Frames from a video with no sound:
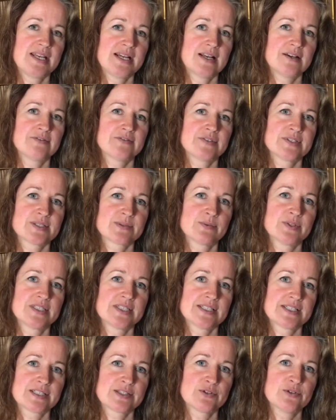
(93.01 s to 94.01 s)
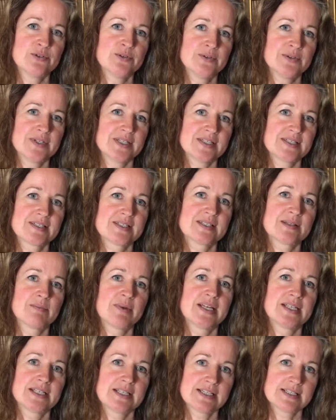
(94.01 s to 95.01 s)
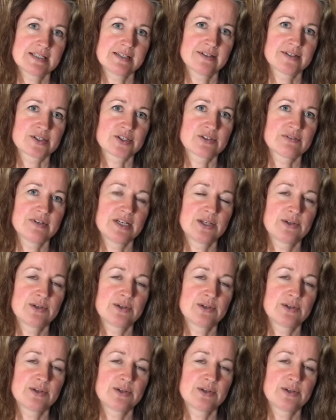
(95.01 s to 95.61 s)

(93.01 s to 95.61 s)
elephants were destroyed to make these luxury